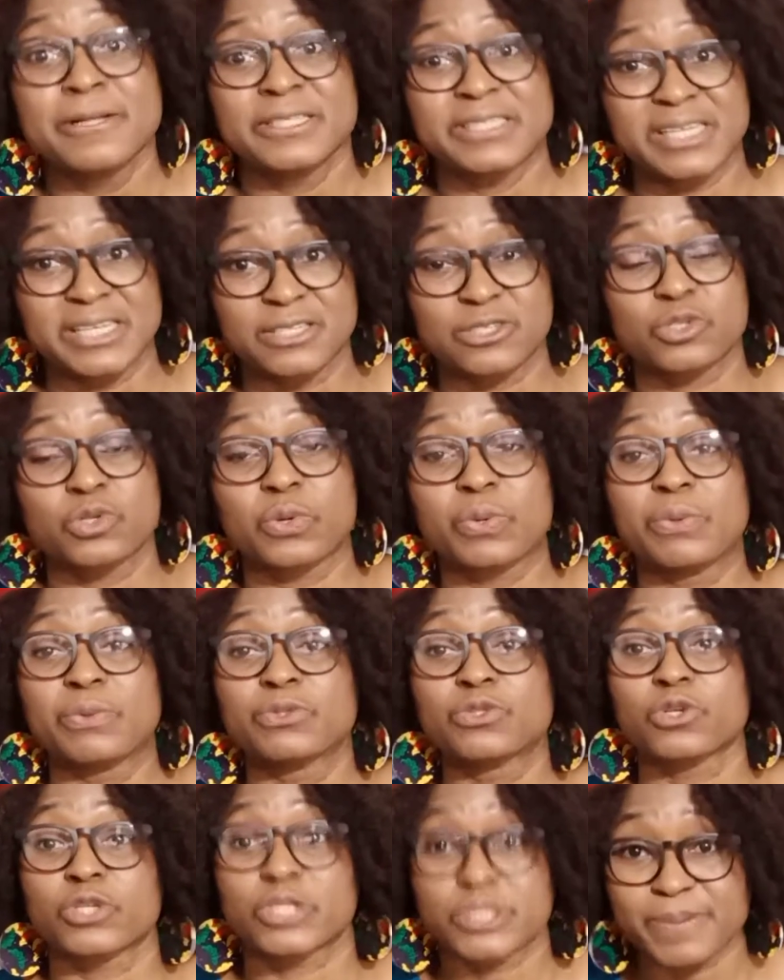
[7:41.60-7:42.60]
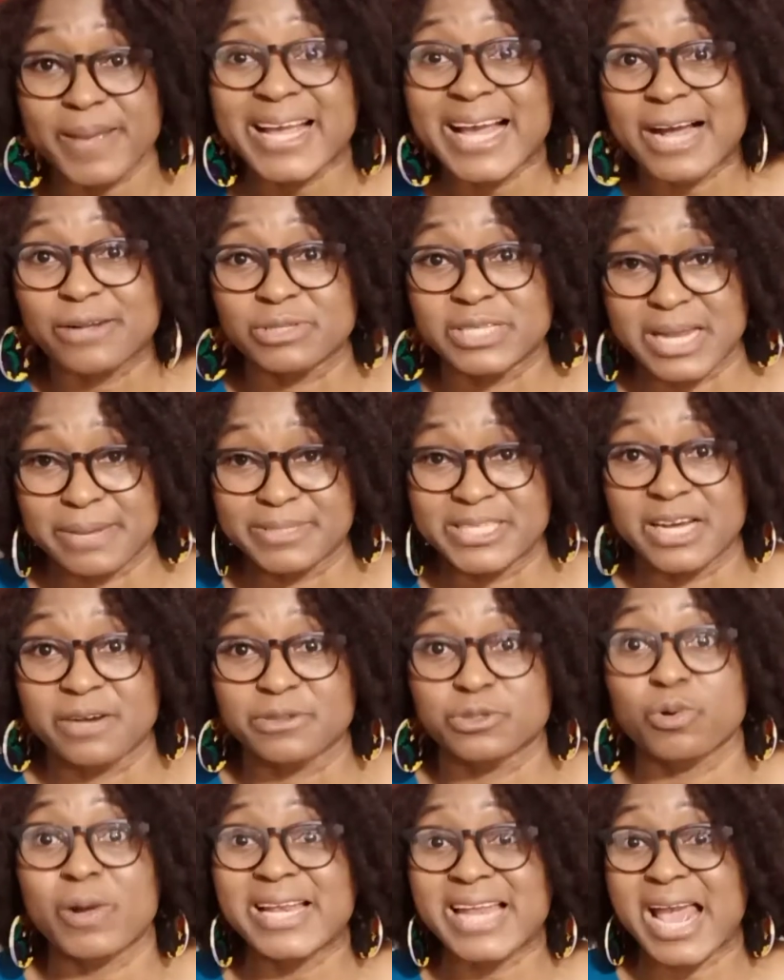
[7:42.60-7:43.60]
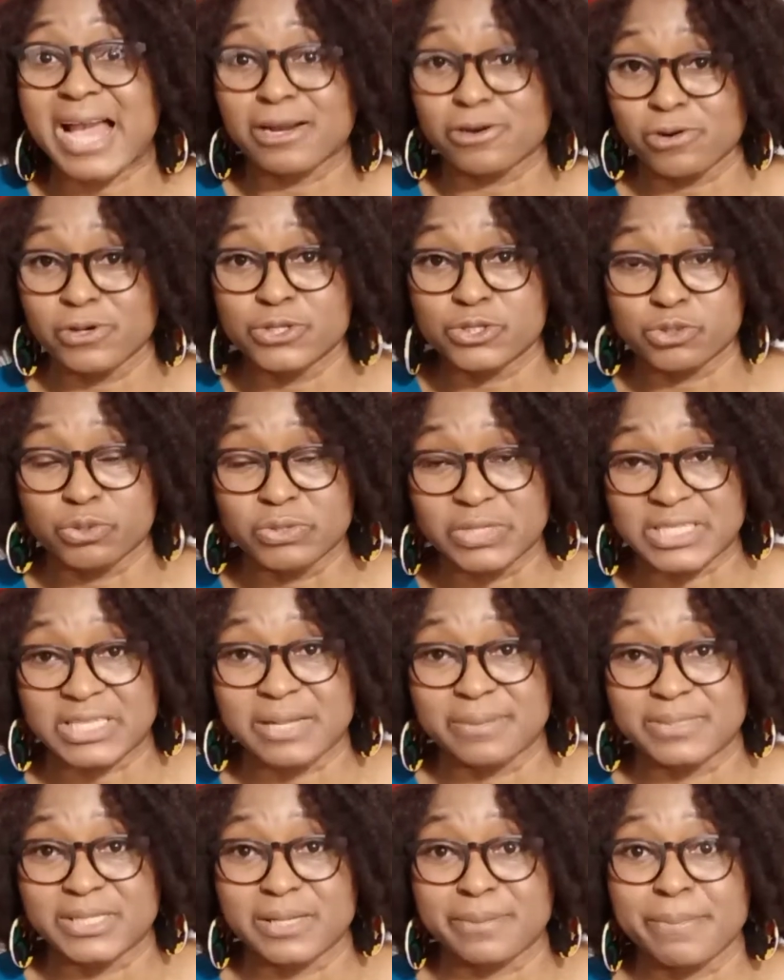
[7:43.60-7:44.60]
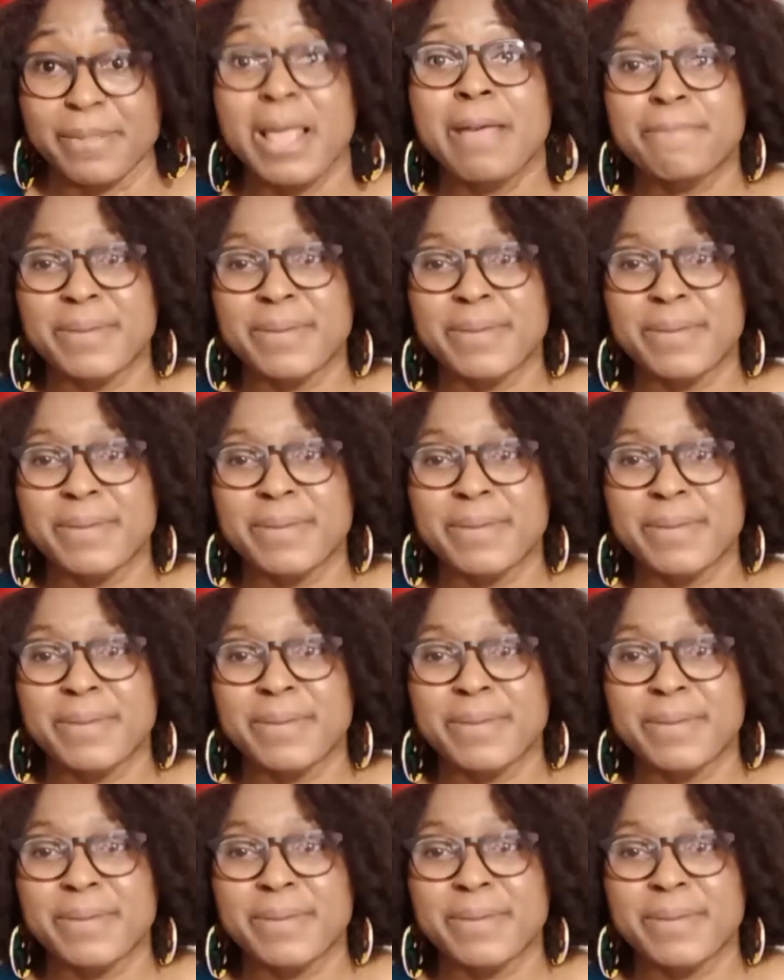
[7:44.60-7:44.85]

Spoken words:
to speak out themselves when they are going through the same thing,